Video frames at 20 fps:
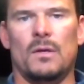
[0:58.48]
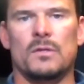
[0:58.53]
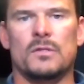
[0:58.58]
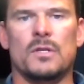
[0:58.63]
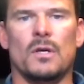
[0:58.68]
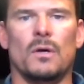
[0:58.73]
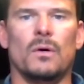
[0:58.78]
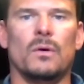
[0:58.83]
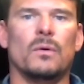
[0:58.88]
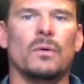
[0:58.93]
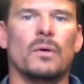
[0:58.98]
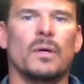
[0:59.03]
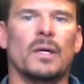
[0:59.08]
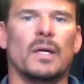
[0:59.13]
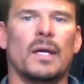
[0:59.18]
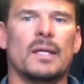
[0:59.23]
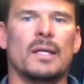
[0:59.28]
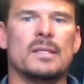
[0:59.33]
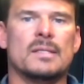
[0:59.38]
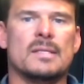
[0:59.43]
So
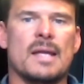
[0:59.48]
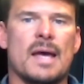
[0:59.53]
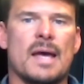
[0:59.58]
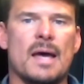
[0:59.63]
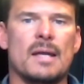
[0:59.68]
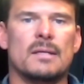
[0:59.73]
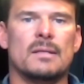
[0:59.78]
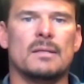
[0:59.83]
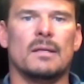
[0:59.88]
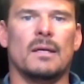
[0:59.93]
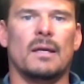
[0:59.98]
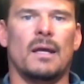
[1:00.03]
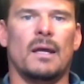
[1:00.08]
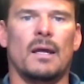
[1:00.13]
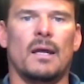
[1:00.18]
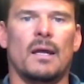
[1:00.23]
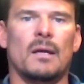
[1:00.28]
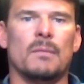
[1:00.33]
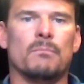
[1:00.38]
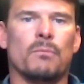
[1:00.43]
it's not
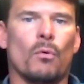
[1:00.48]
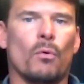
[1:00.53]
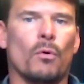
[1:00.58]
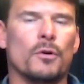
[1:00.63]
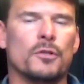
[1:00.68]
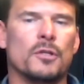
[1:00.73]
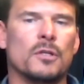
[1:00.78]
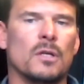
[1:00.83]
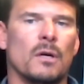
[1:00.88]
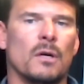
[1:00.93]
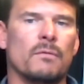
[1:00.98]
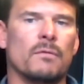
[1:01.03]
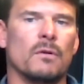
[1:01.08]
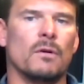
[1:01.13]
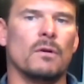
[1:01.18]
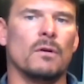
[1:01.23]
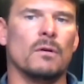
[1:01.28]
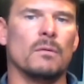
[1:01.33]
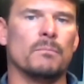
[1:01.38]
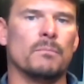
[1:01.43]
a portion of
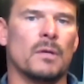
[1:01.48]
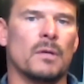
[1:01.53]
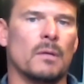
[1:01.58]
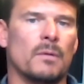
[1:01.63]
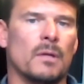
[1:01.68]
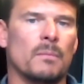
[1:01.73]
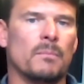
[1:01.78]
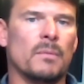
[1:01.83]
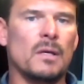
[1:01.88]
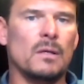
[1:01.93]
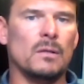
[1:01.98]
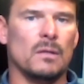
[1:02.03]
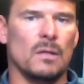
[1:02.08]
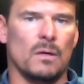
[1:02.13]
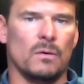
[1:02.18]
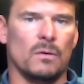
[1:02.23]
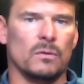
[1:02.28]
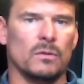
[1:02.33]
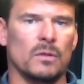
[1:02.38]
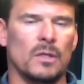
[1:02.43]
your PPP
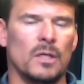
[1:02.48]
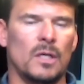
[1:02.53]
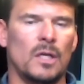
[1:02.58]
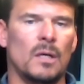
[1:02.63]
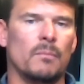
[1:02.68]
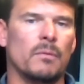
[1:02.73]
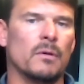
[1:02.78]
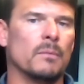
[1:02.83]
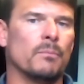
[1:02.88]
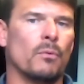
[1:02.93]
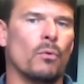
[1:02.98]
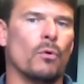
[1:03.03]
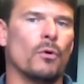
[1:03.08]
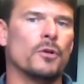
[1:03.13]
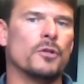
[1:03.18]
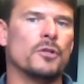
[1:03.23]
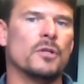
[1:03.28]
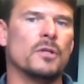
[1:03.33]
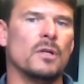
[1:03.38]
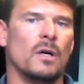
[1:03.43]
loan, but a
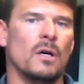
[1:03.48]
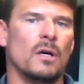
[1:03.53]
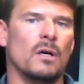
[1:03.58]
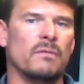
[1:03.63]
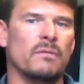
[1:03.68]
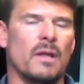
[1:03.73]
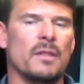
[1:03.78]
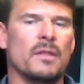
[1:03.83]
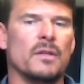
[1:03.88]
portion of